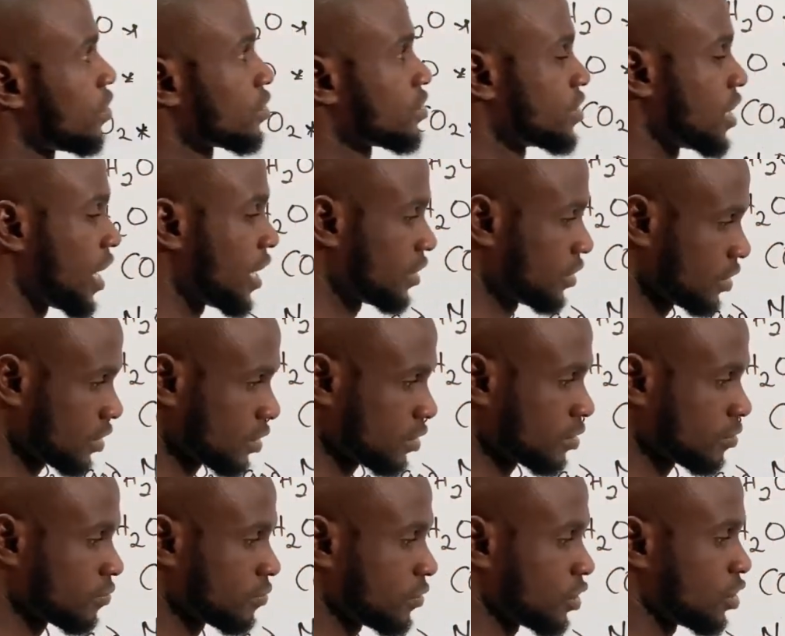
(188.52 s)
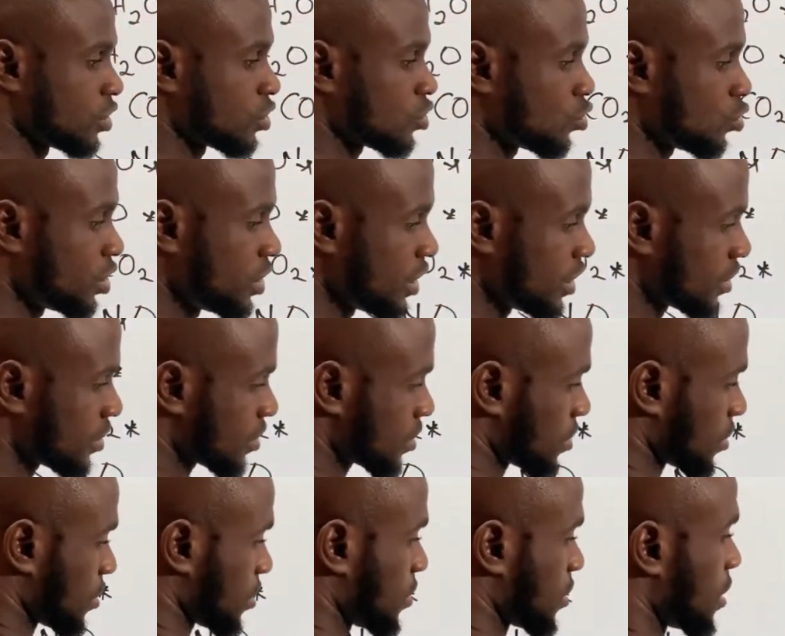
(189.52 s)
oxide, to
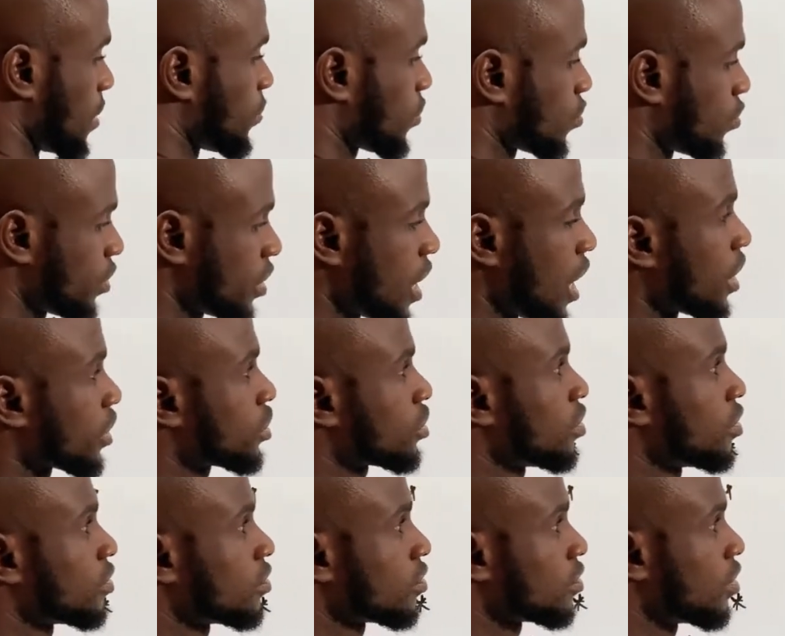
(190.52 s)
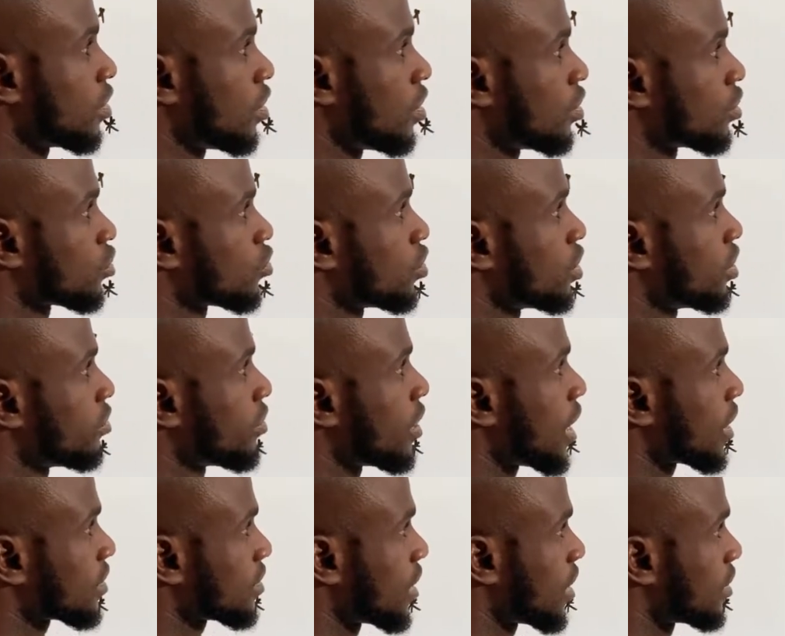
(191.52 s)
this chemical reaction or to the
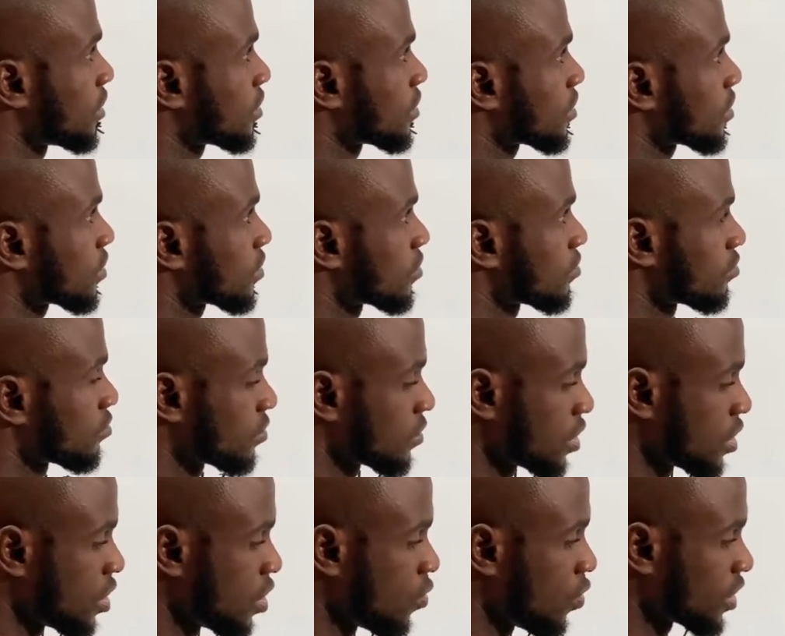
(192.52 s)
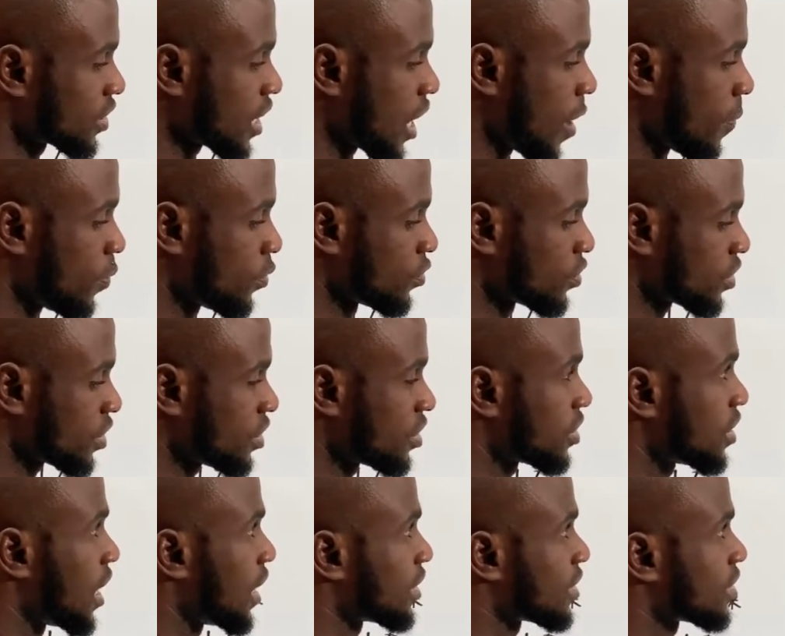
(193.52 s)
reactant, what happens
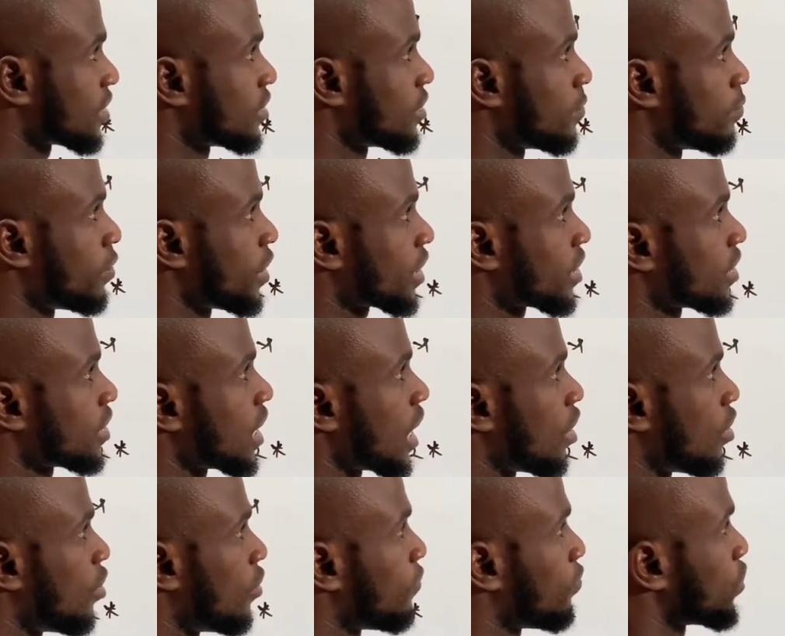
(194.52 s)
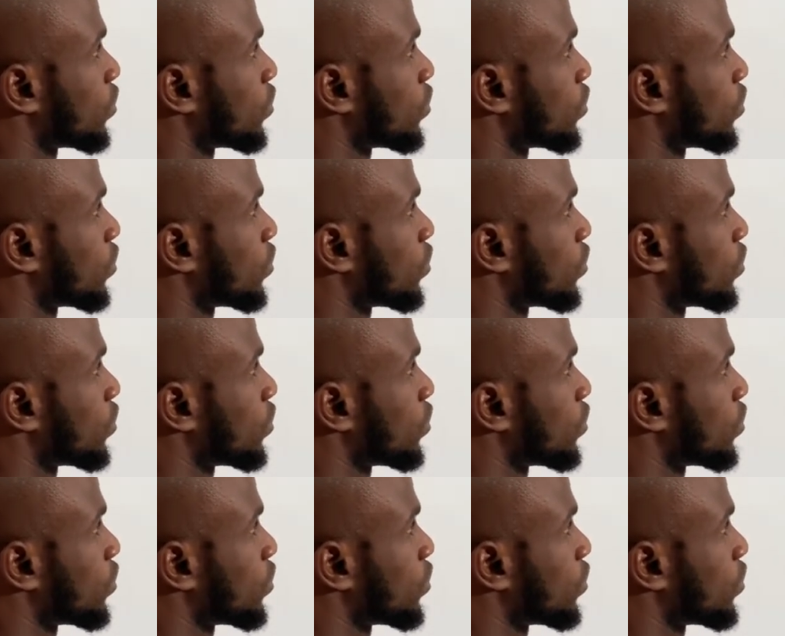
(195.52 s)
is that the breaking down of